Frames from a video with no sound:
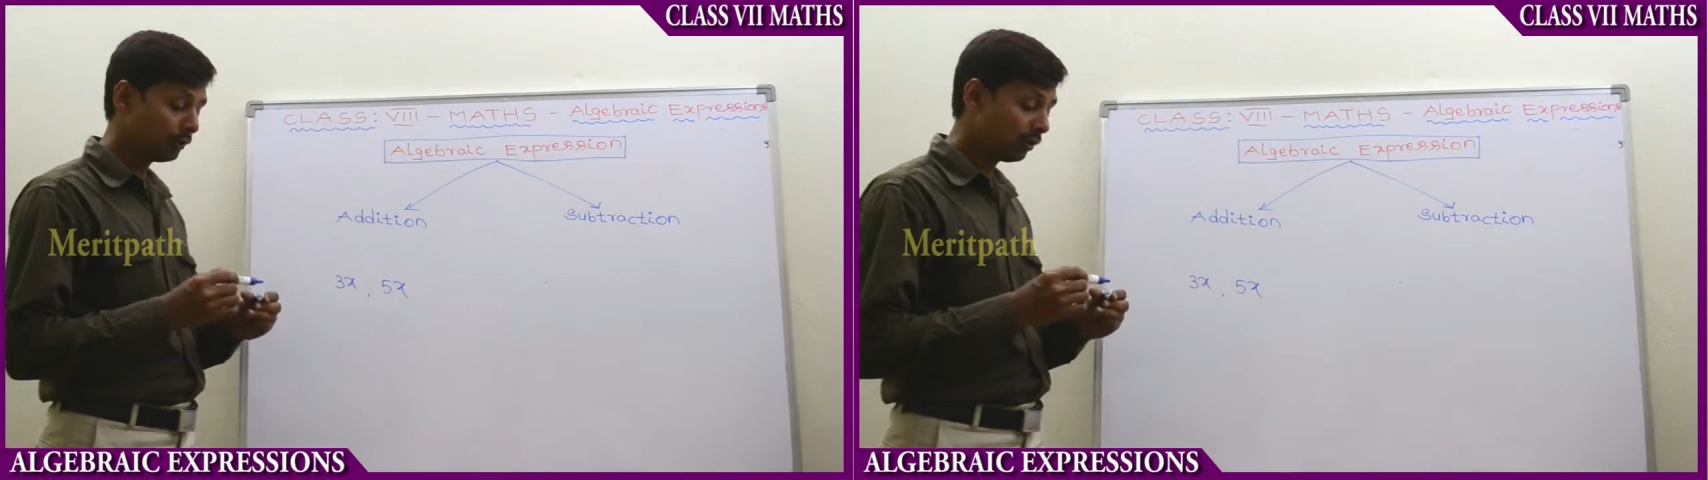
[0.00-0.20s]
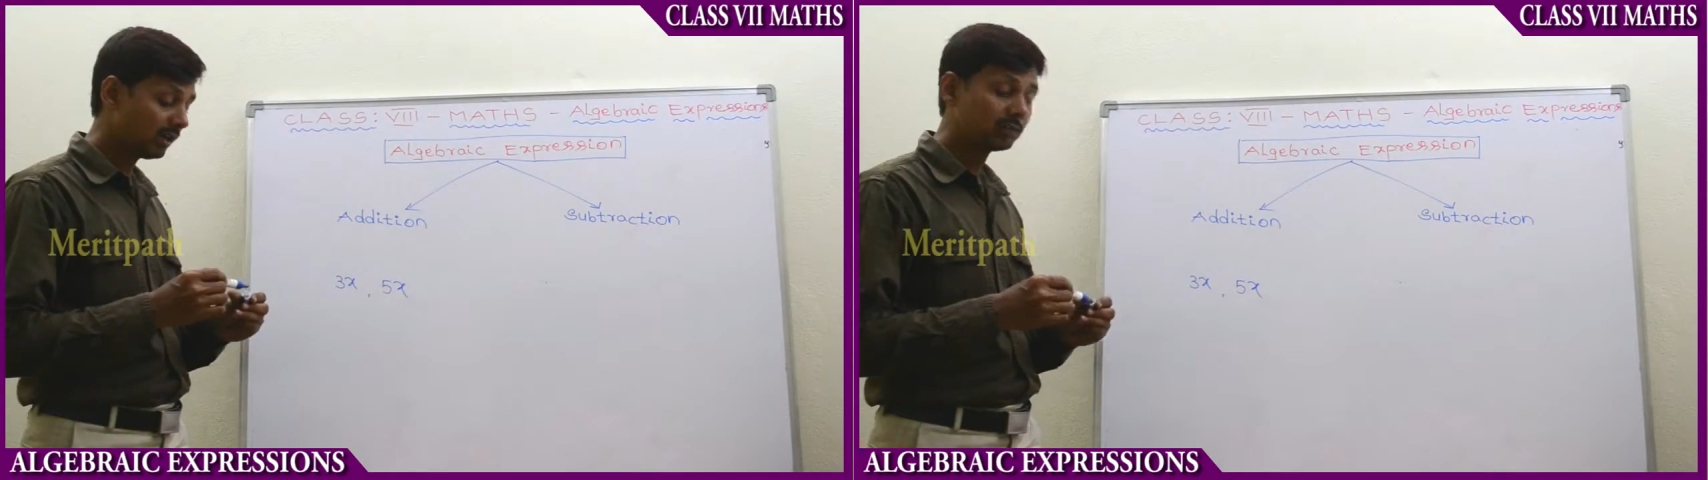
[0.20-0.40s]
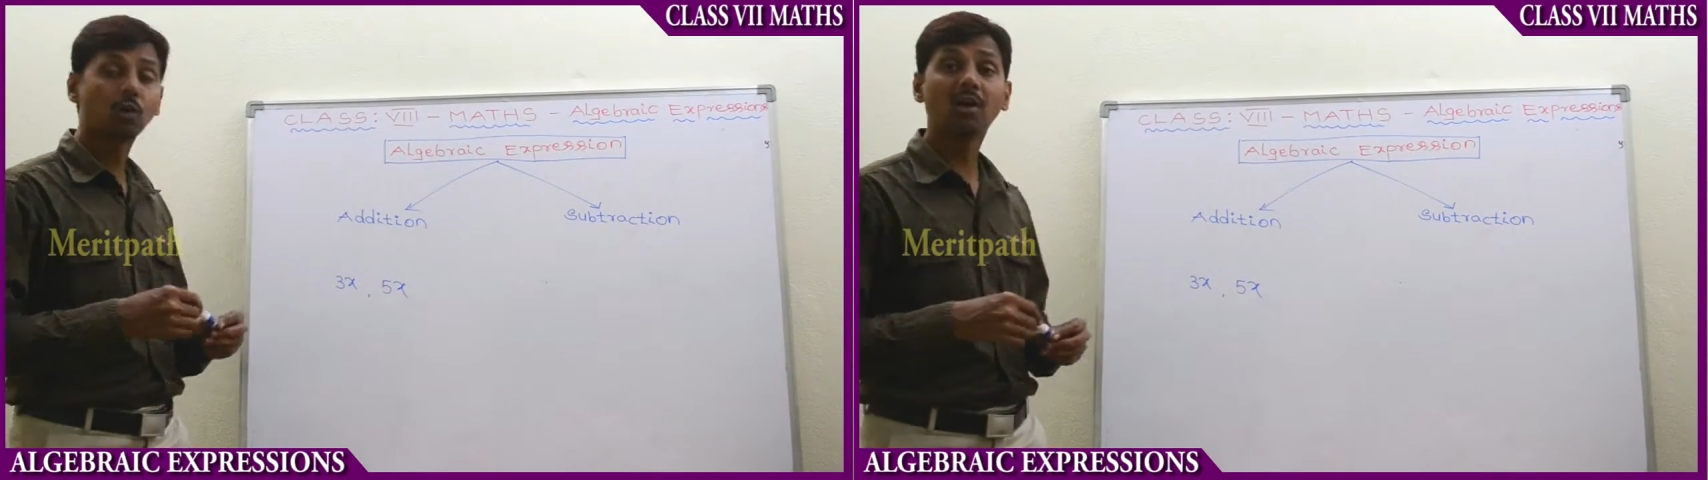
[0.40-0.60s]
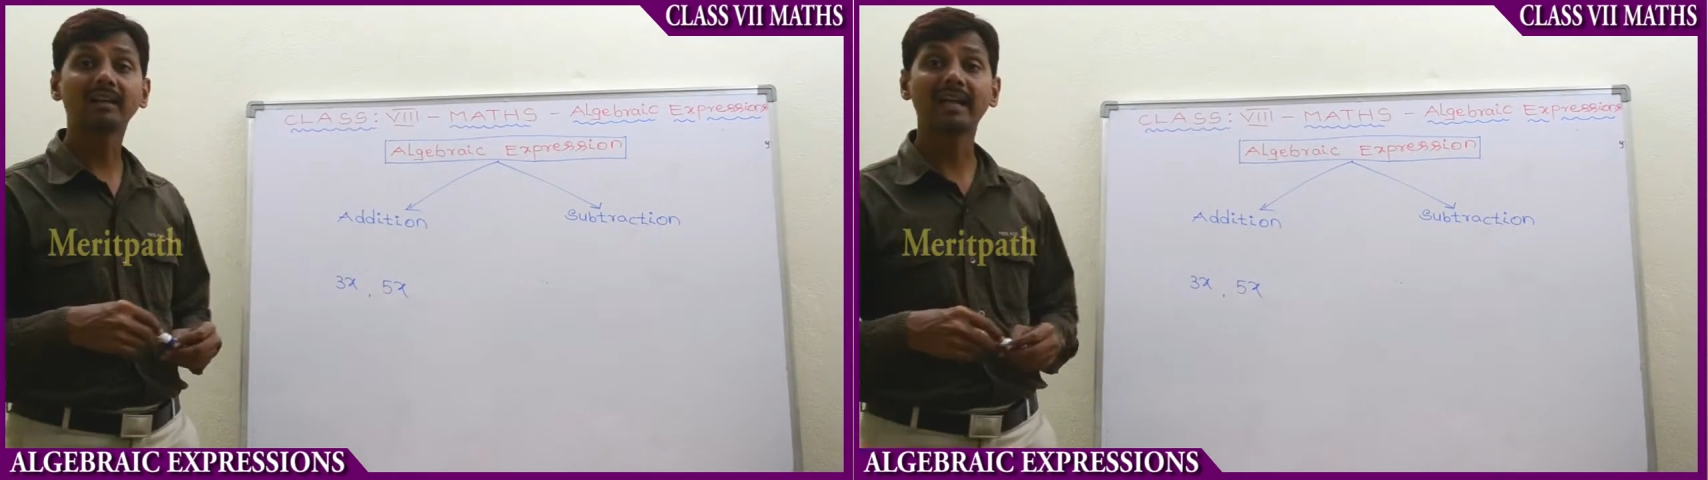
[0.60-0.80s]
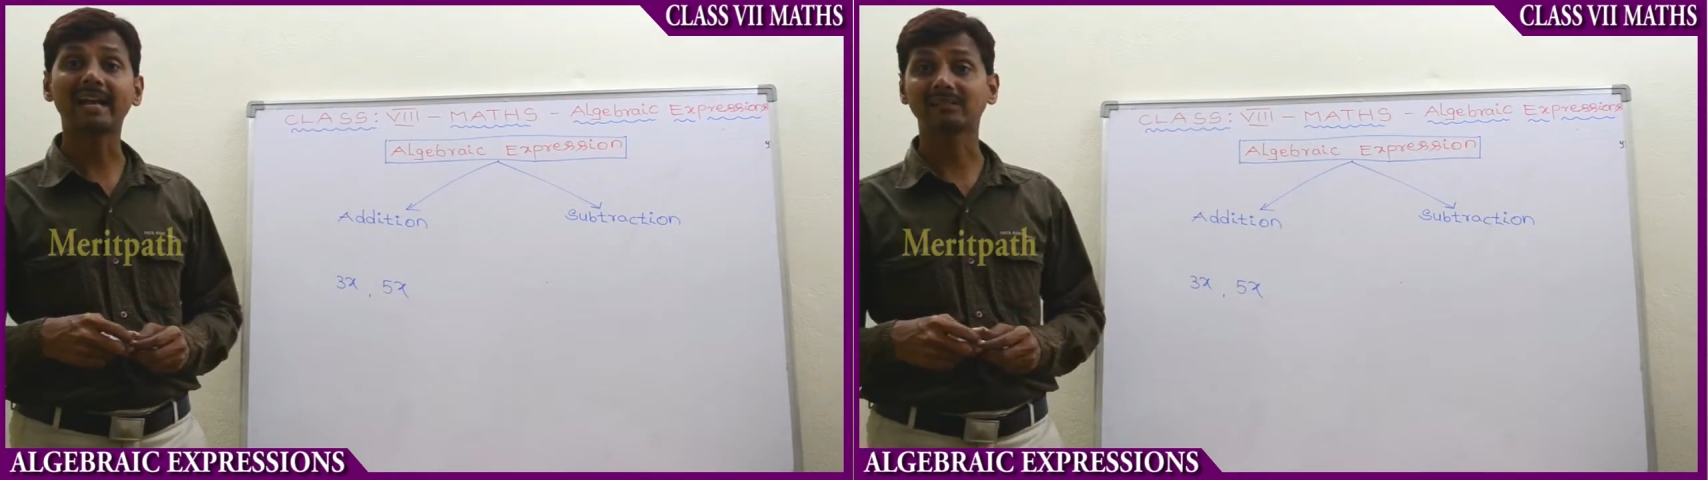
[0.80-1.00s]
two are
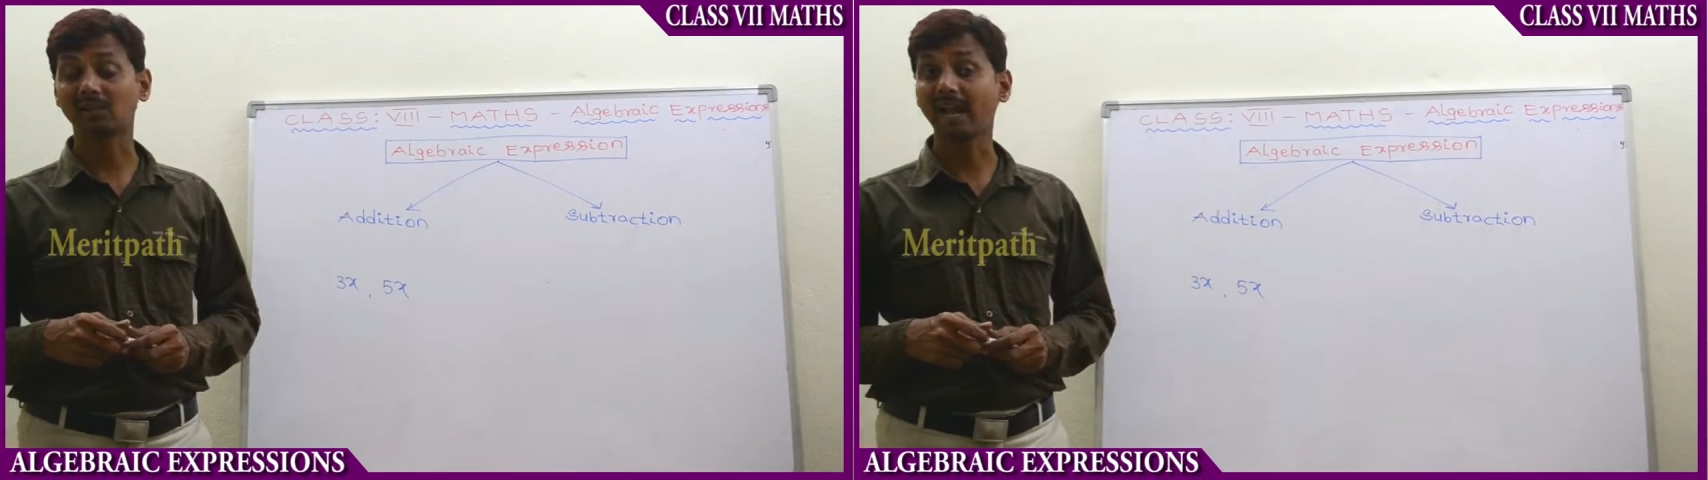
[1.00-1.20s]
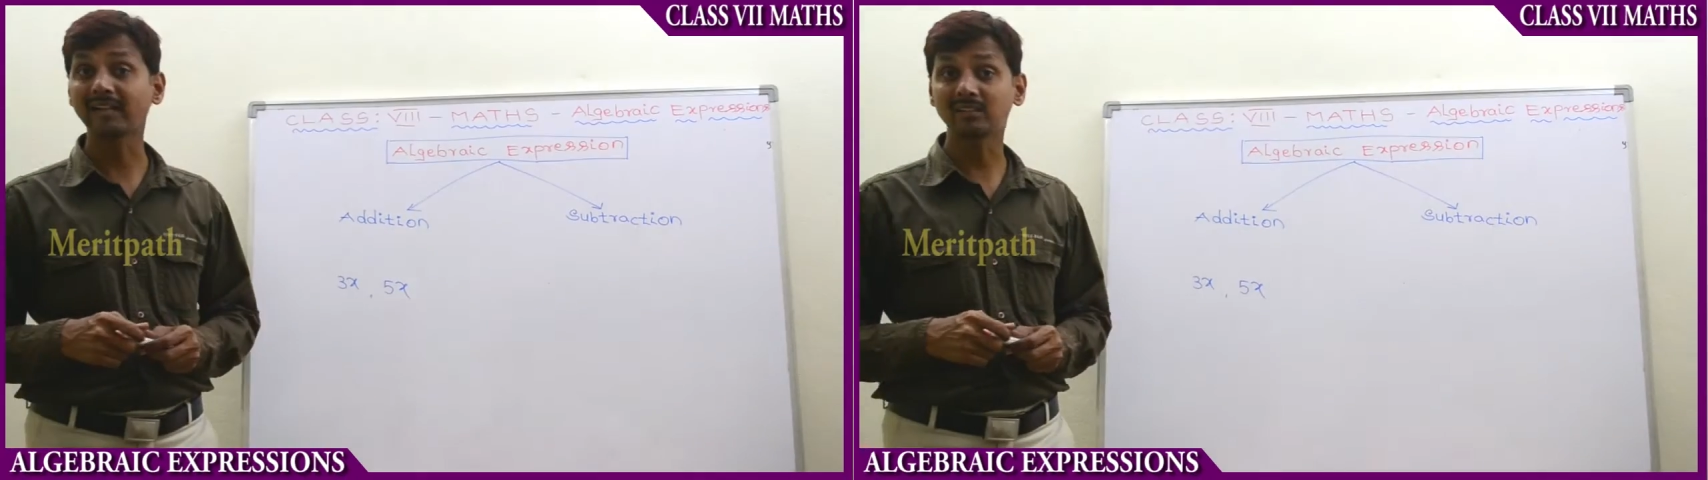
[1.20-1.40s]
called as like